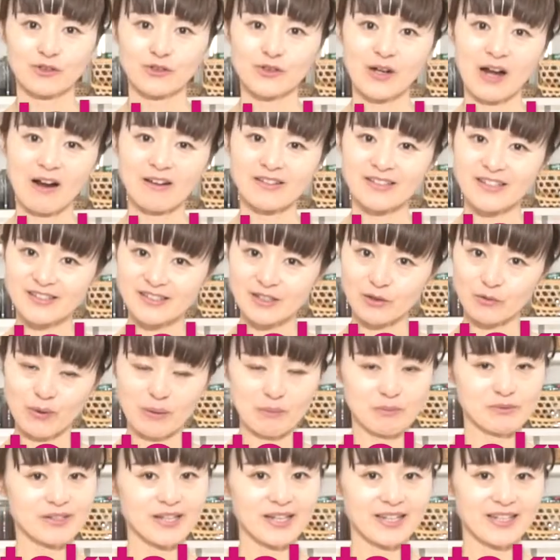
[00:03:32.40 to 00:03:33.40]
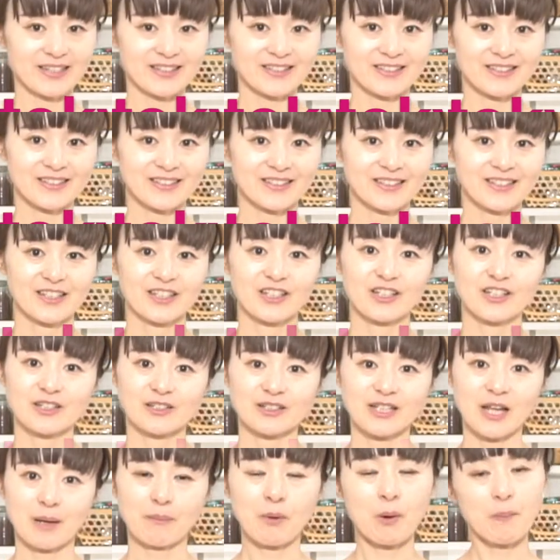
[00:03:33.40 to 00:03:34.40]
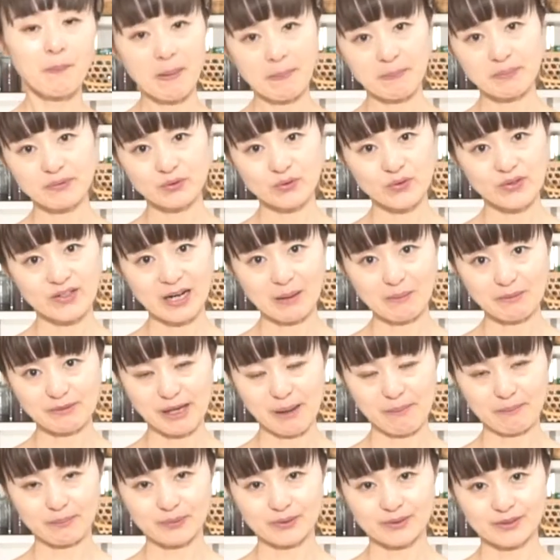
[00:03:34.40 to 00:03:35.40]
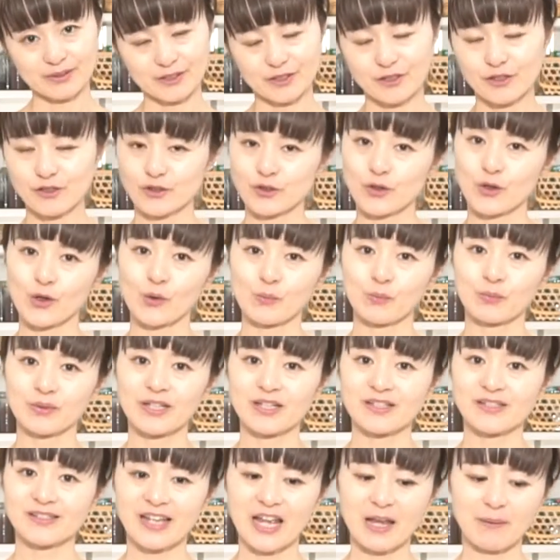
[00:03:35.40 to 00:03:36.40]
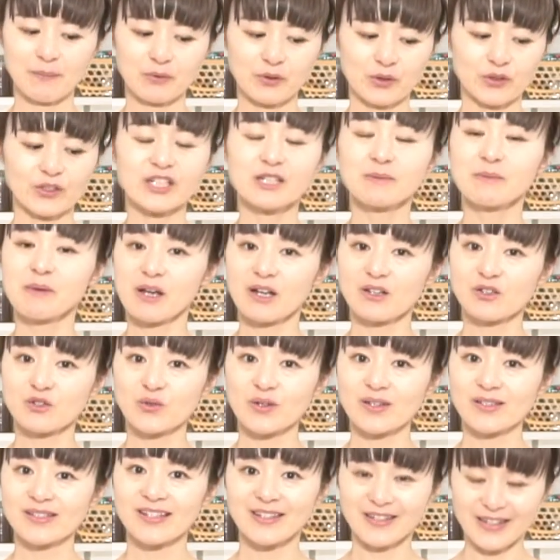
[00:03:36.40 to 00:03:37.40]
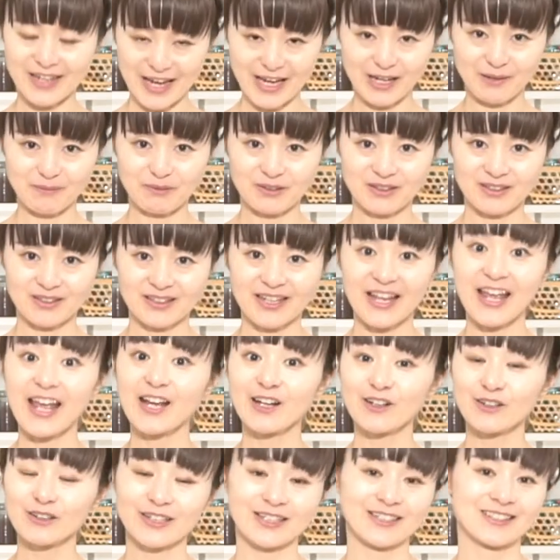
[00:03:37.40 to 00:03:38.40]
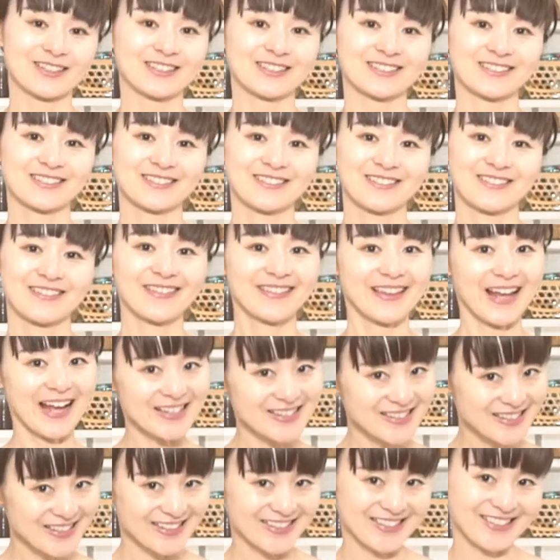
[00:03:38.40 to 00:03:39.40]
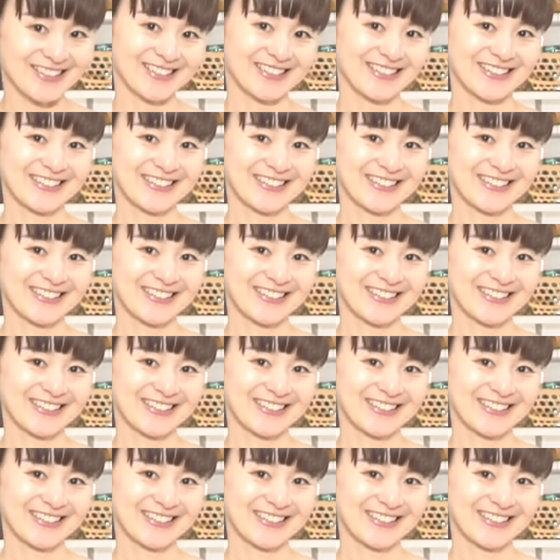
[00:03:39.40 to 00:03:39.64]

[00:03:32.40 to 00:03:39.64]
you access the website, the pop-up screen comes up. So please type your email address and name and click. That's it.